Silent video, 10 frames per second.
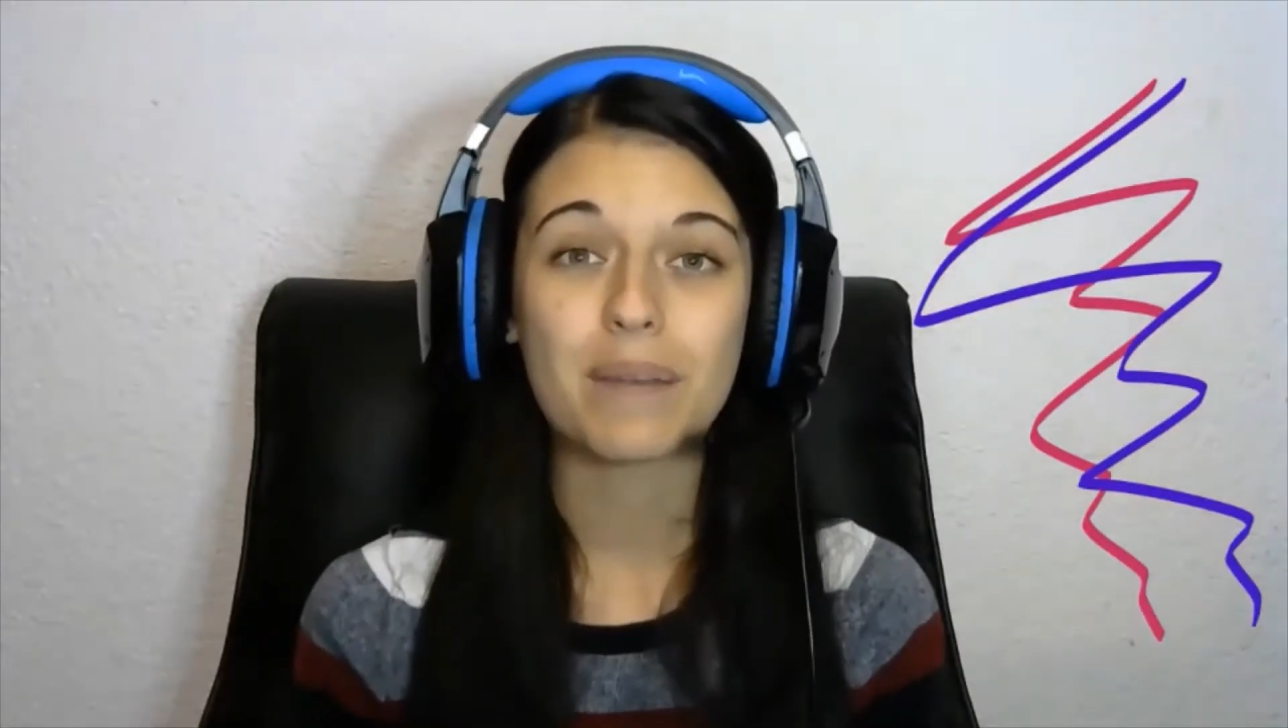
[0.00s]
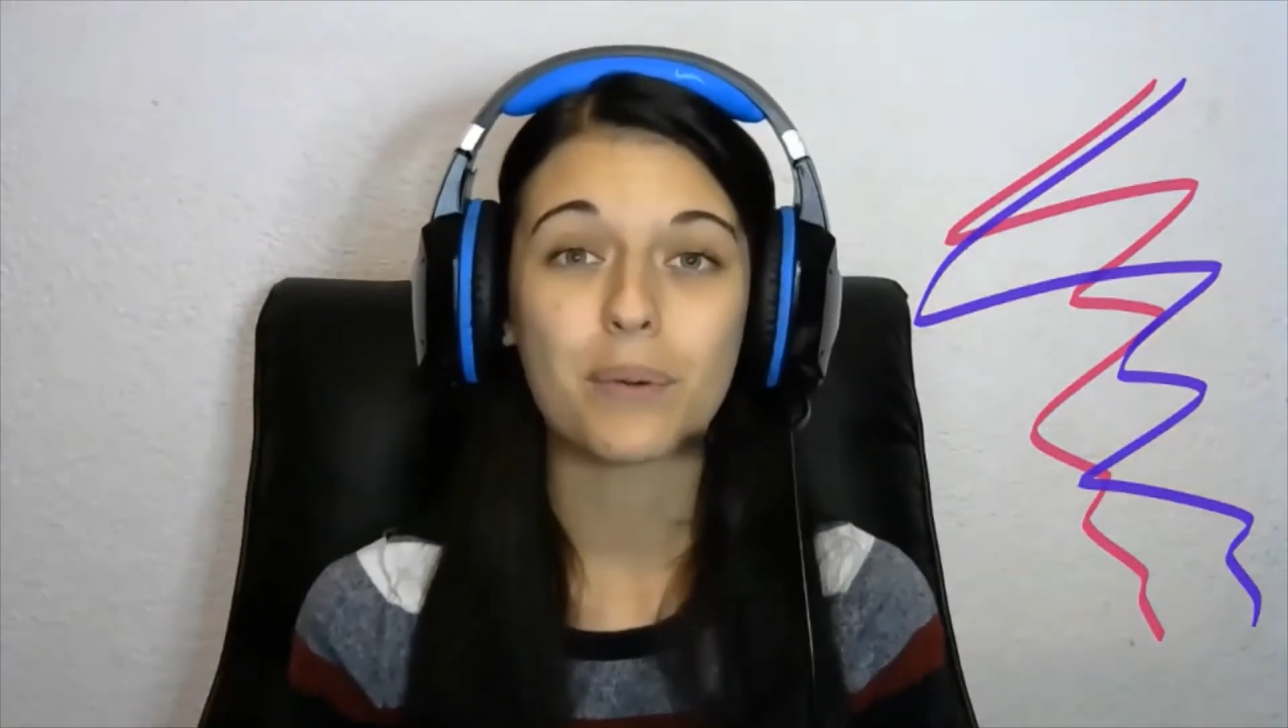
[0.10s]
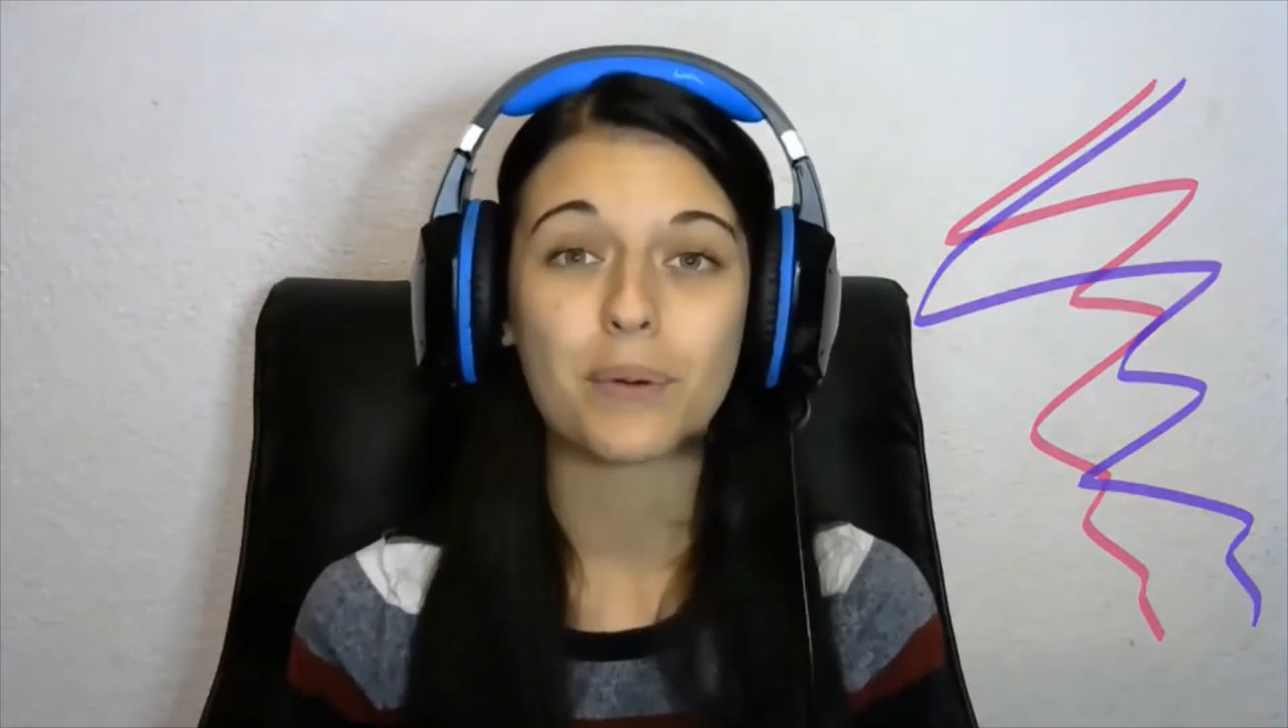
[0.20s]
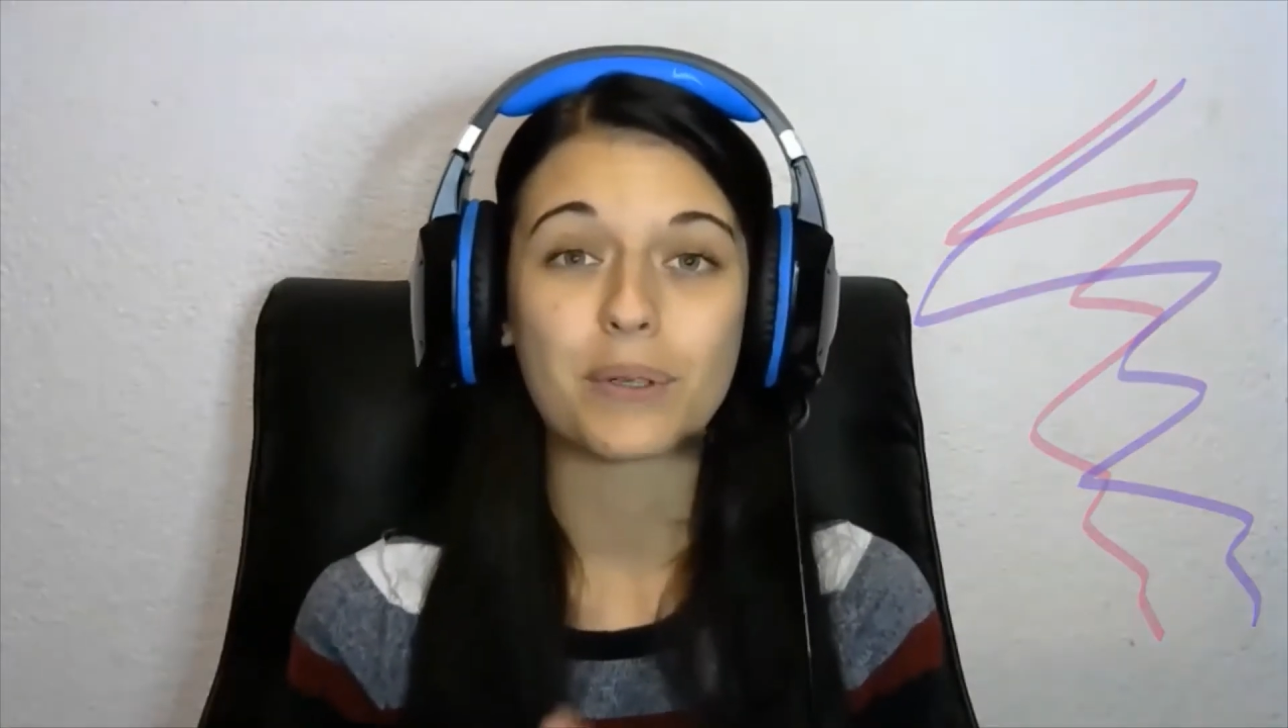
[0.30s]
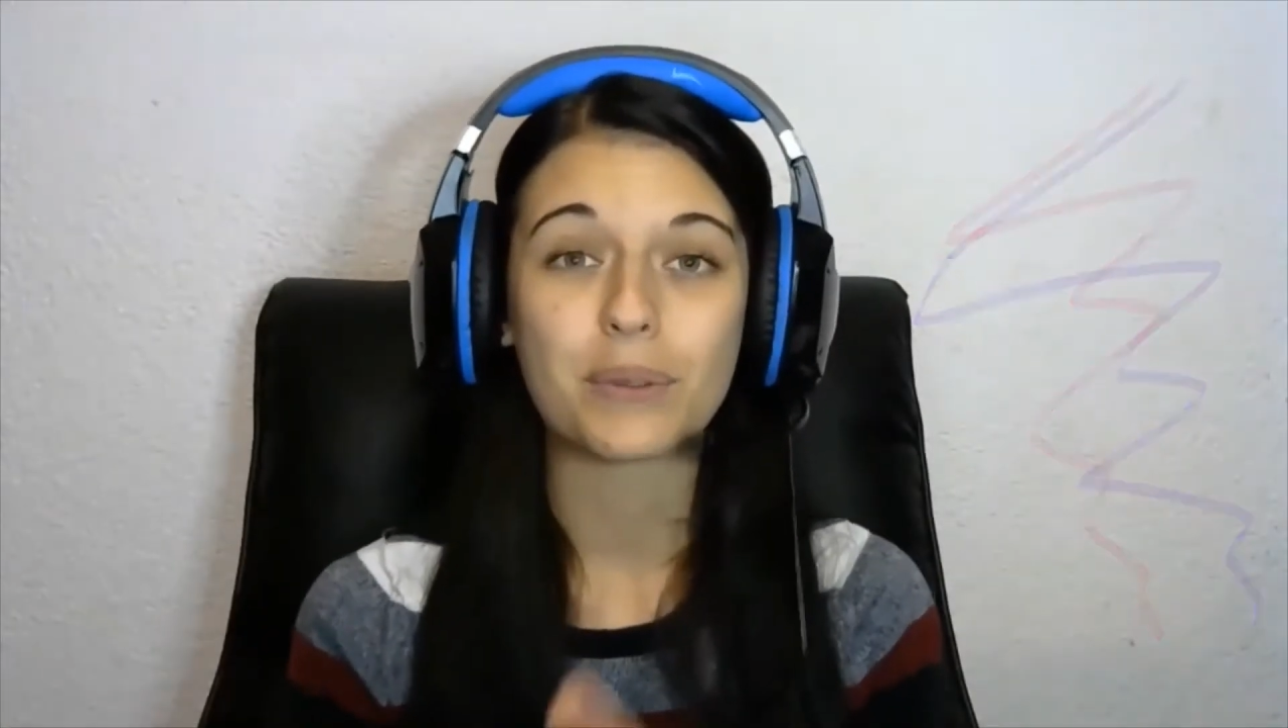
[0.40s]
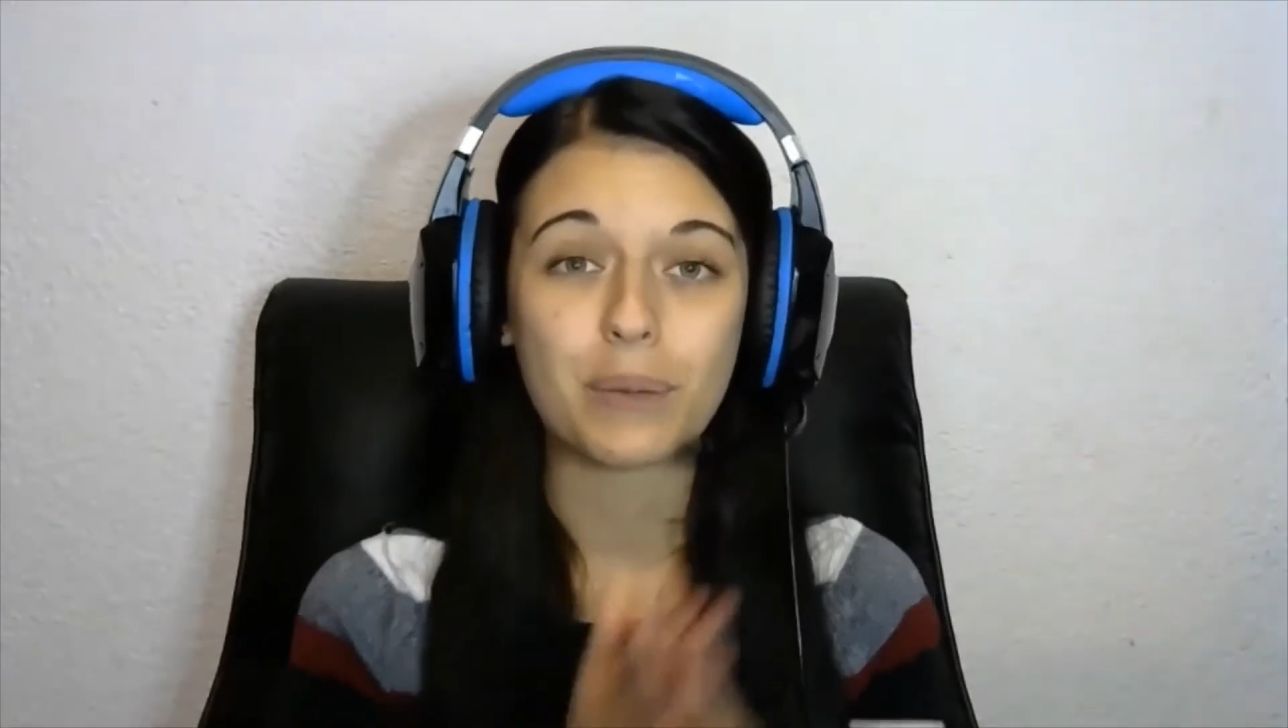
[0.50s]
important